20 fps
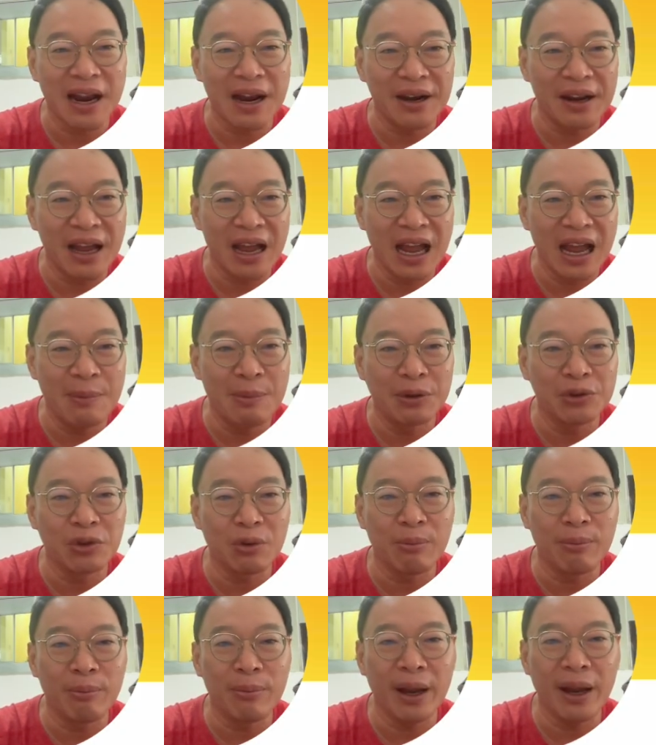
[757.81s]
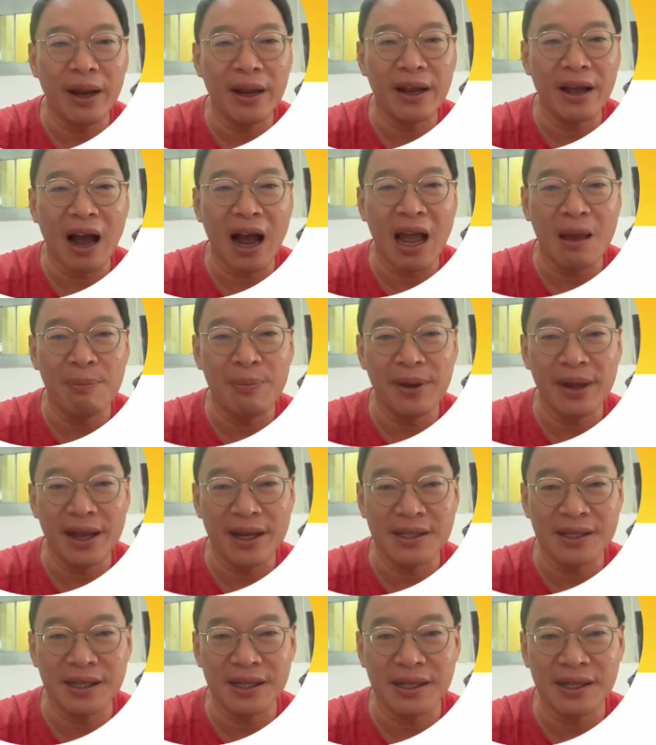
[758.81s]
and they are able to make
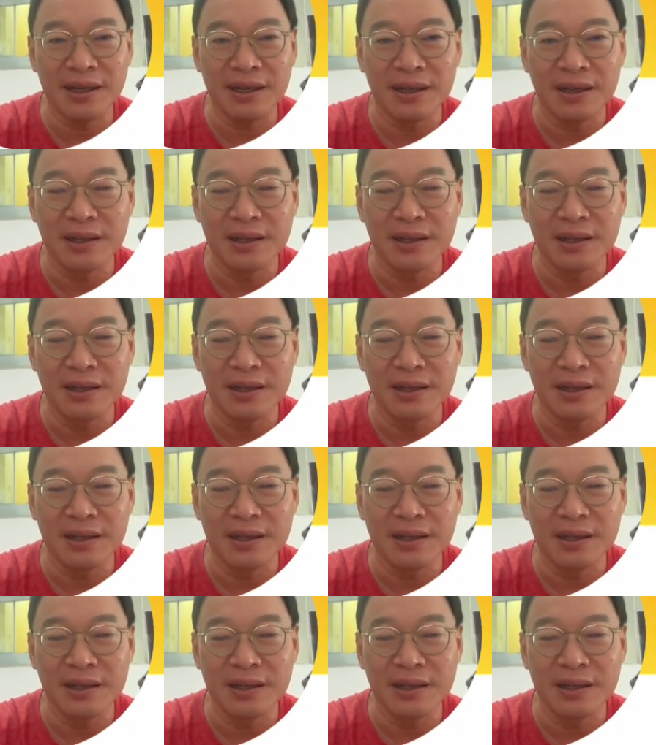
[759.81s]
iPSC